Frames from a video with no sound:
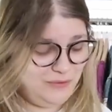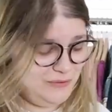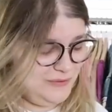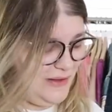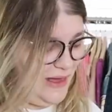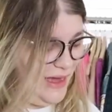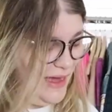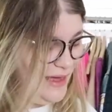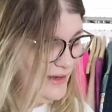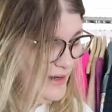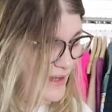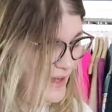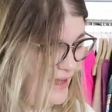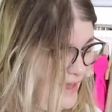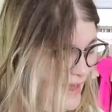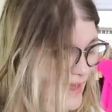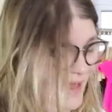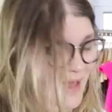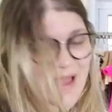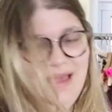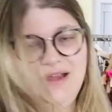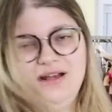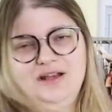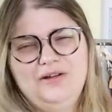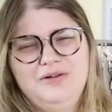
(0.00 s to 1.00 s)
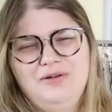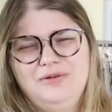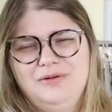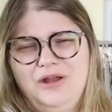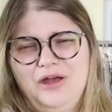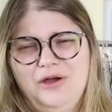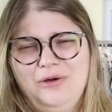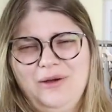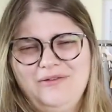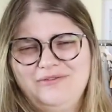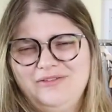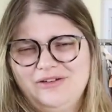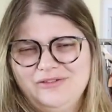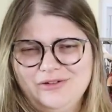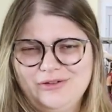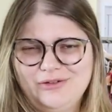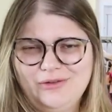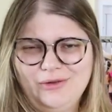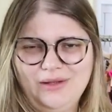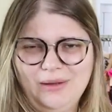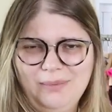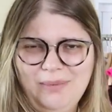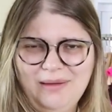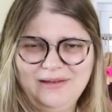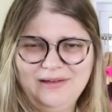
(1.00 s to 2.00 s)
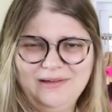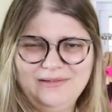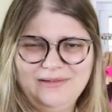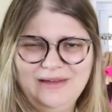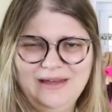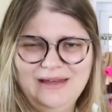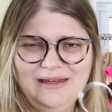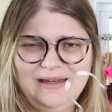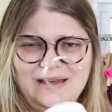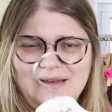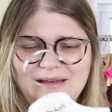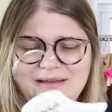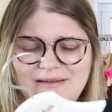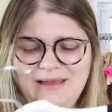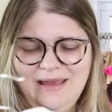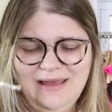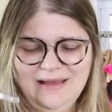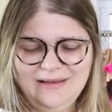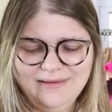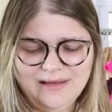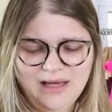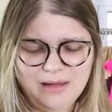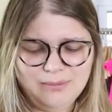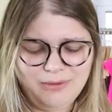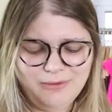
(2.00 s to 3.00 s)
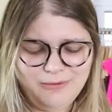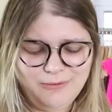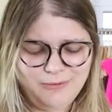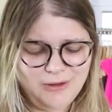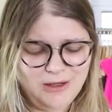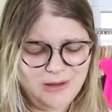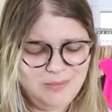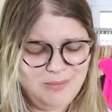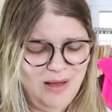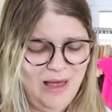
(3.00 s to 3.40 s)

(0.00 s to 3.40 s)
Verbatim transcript: for that. I don't know. I've never sold a Pendleton tank top before,